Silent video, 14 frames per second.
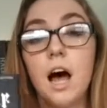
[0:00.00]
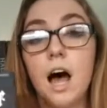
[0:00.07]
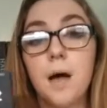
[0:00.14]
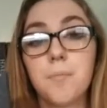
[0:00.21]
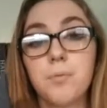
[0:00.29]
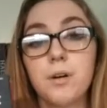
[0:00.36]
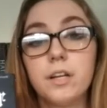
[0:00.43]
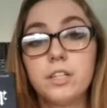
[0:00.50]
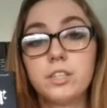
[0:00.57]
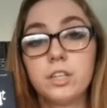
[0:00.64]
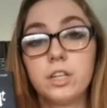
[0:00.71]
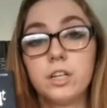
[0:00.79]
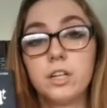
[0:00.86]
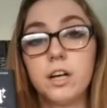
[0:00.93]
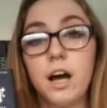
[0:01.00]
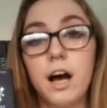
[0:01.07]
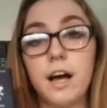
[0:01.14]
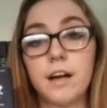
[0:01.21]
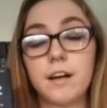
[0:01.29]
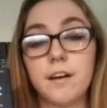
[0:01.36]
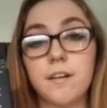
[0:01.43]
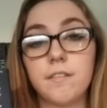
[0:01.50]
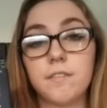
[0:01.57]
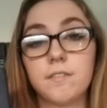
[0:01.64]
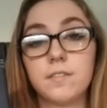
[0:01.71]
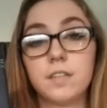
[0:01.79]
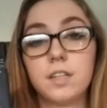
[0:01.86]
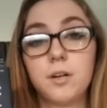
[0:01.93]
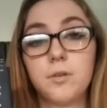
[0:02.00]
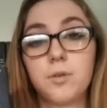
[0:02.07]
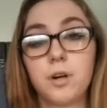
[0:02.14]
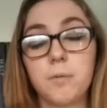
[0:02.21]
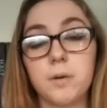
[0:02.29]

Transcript: I'm pretty sure I have pretty